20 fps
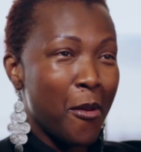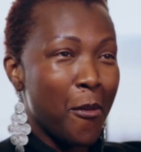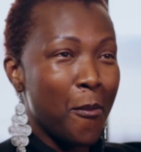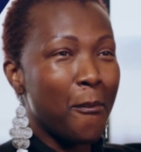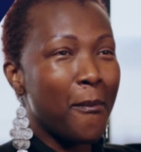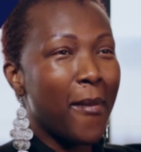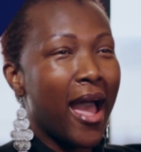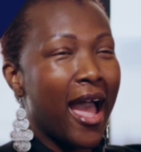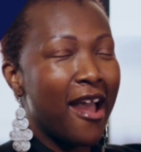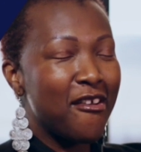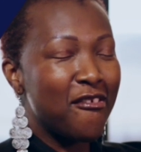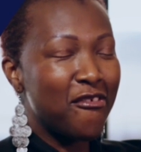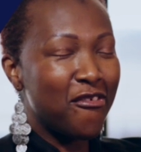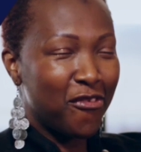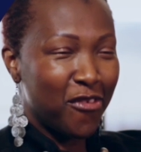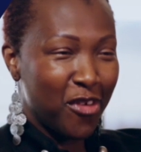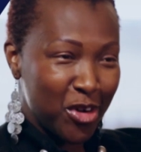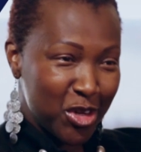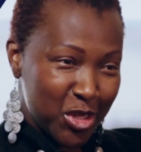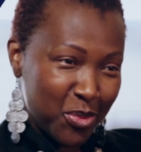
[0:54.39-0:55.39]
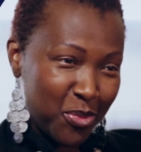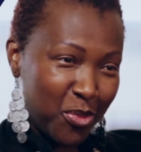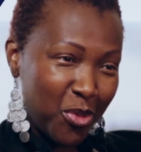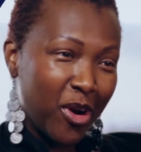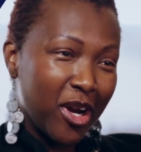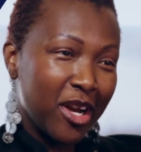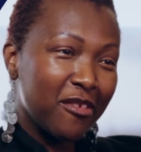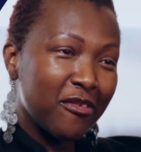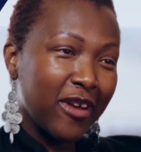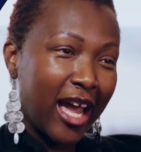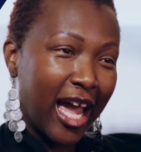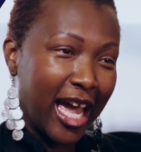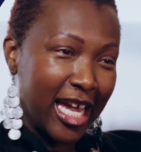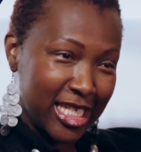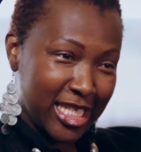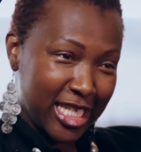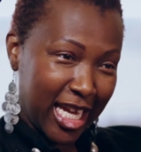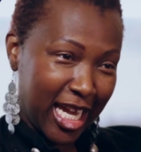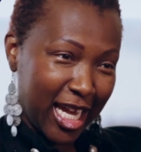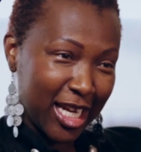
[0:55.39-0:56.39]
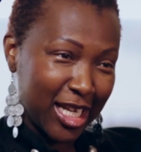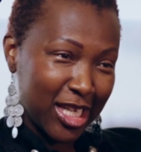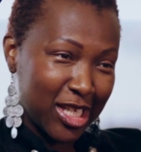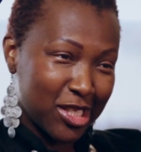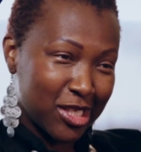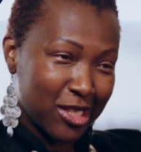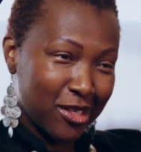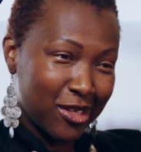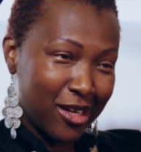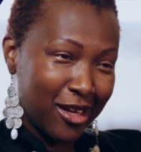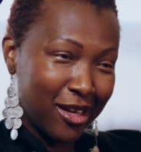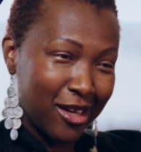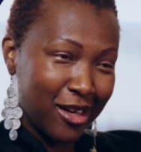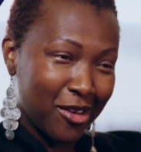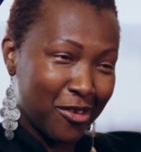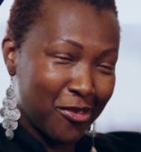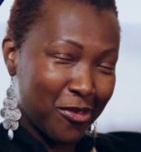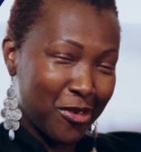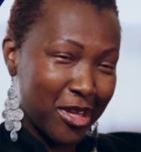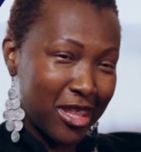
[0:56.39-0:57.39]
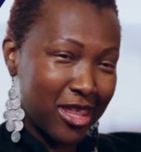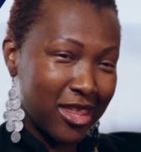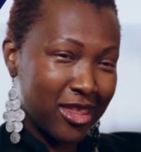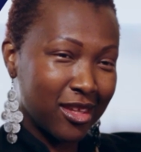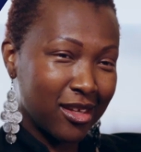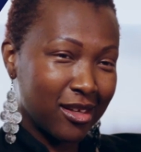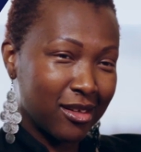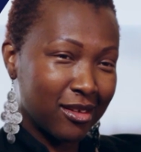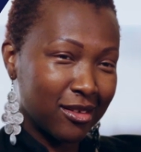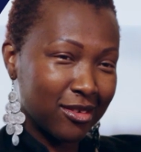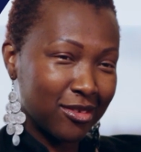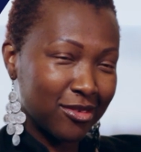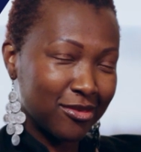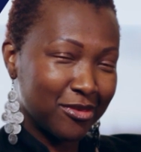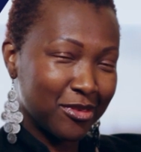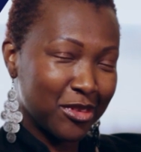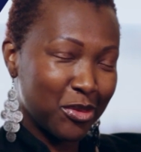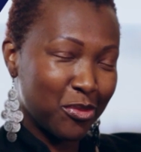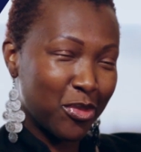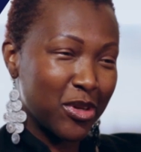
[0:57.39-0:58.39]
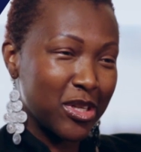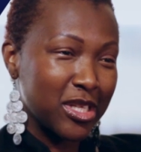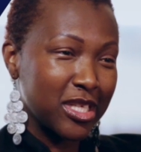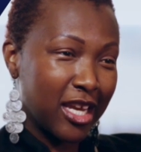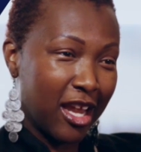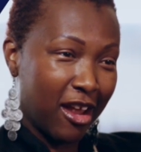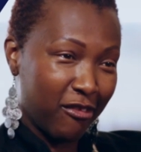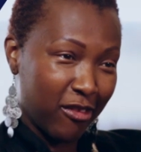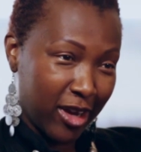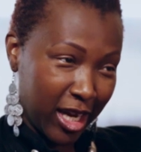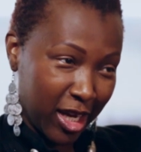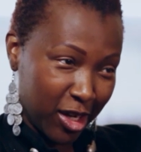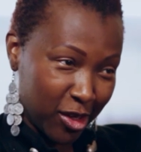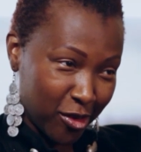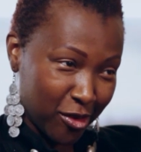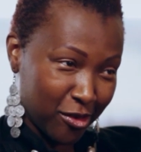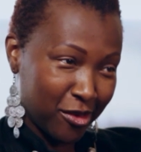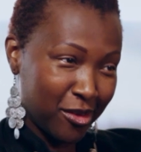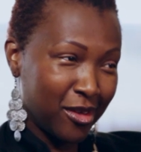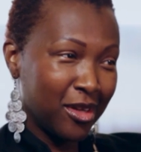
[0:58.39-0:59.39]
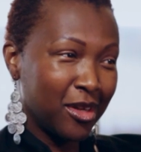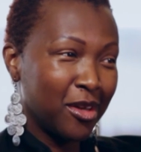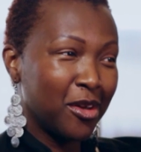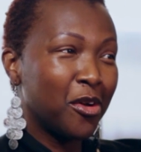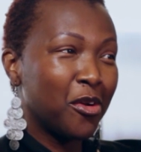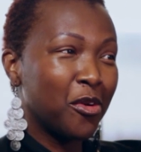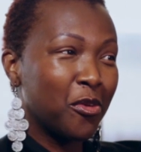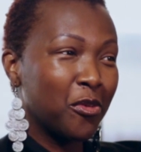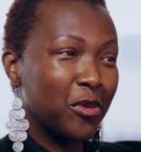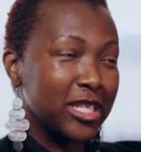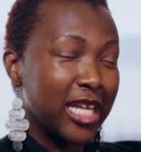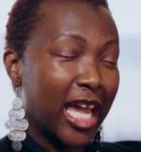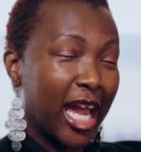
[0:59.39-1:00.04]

My first point of contact with the breast navigator was